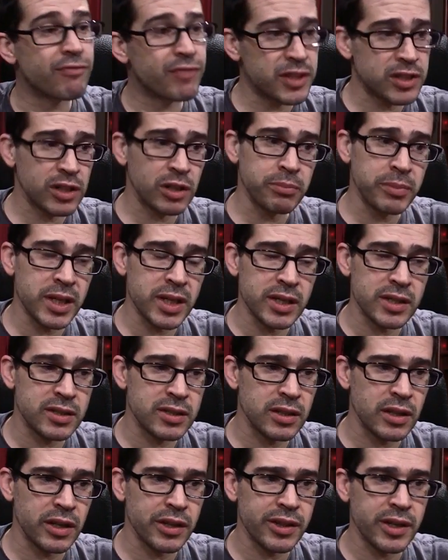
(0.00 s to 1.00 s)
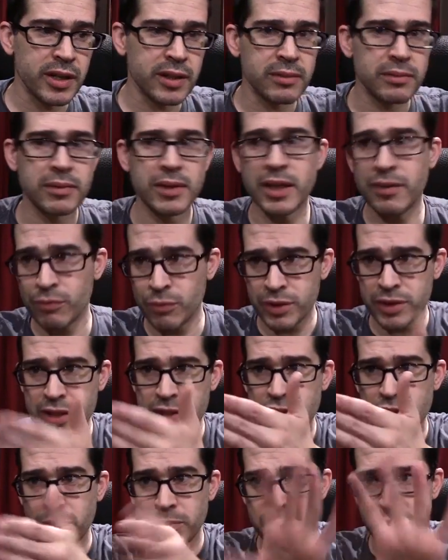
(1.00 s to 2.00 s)
Physical media is still a thing, even with
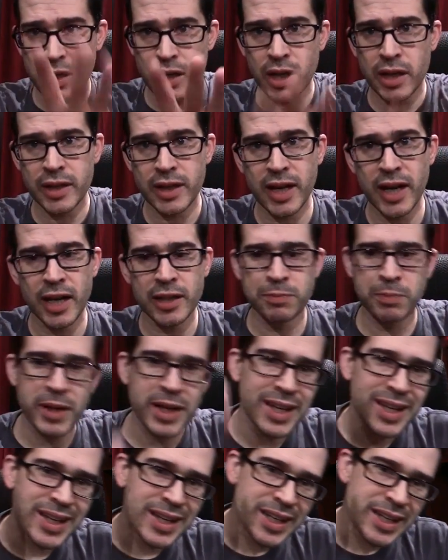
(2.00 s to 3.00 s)
digital media on the cusp.